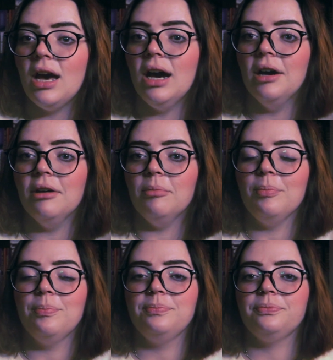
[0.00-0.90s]

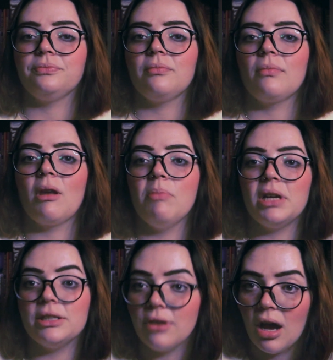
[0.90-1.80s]
but
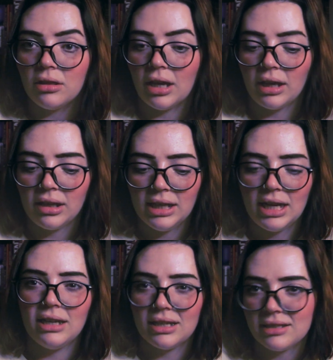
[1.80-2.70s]
it's not like an
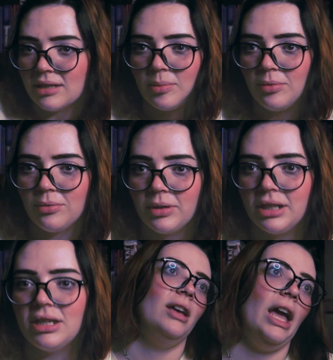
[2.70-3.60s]
inaccessible
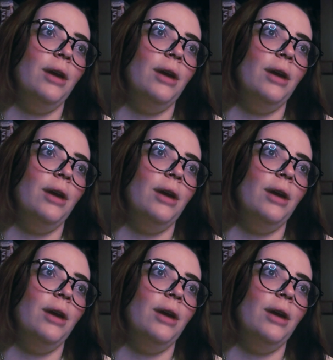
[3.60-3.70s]
read.